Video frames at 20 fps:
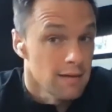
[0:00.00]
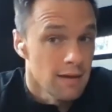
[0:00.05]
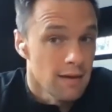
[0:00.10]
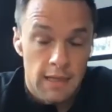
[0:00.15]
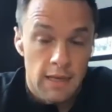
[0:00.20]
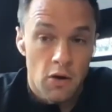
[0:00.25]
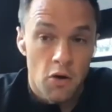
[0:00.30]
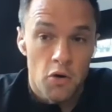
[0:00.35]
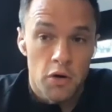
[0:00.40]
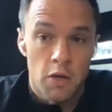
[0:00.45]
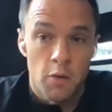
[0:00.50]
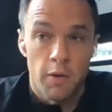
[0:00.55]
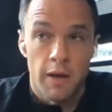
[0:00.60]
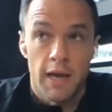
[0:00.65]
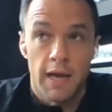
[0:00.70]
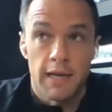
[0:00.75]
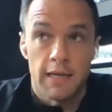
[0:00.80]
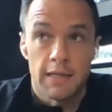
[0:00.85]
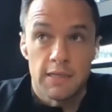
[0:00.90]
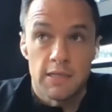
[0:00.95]
The only way
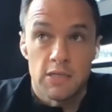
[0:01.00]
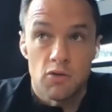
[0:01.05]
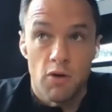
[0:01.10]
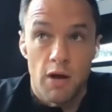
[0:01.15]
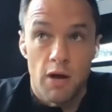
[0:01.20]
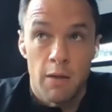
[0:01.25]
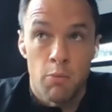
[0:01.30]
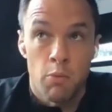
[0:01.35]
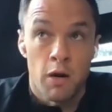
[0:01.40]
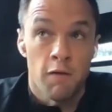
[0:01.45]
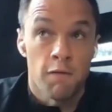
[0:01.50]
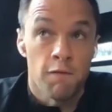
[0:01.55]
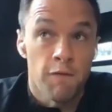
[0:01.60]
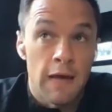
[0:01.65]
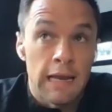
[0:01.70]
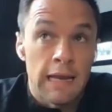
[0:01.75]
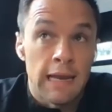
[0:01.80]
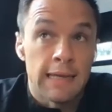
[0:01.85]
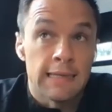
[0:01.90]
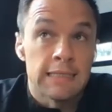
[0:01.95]
I can describe what it
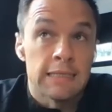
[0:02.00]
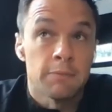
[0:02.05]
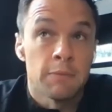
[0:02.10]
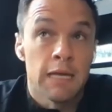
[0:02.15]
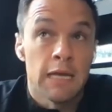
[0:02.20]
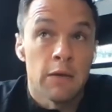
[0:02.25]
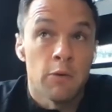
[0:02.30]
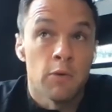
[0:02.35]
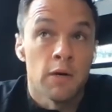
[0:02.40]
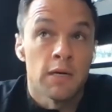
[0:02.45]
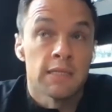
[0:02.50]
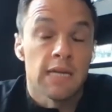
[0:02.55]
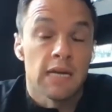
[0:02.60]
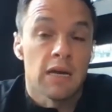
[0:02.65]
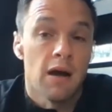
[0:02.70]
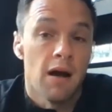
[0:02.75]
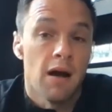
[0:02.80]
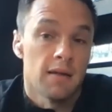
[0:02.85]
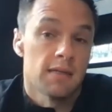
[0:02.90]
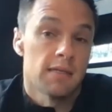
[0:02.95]
felt like to me was a
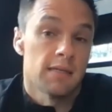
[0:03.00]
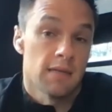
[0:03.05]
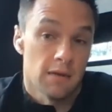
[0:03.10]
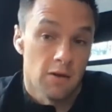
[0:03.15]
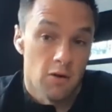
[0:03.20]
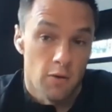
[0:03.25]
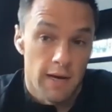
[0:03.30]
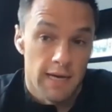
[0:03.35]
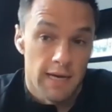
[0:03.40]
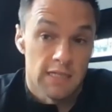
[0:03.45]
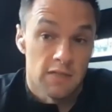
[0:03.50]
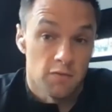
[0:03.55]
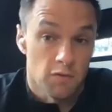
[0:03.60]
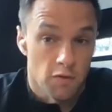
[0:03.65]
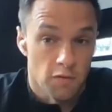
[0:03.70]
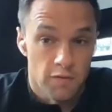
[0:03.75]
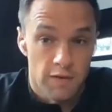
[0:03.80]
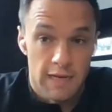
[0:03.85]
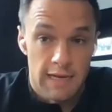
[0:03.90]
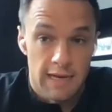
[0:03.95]
constant quest for
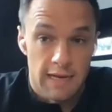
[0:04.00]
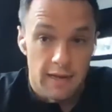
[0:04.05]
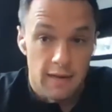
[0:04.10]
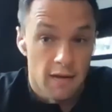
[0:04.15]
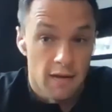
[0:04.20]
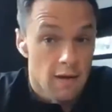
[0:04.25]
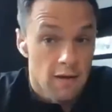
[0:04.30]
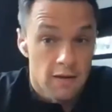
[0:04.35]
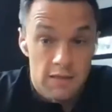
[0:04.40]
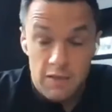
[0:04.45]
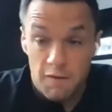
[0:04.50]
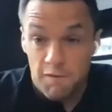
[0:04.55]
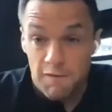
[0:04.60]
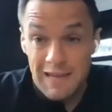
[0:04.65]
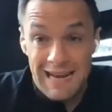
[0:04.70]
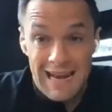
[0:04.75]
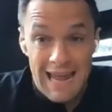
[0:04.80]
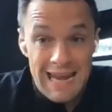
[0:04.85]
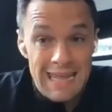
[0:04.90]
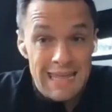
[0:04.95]
feeling, to
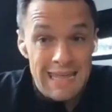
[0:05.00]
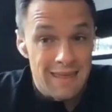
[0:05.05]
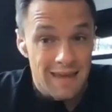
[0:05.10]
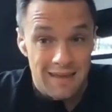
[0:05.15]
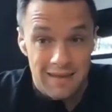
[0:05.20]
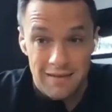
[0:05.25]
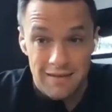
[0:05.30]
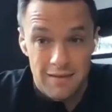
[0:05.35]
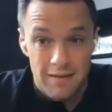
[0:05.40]
feel anything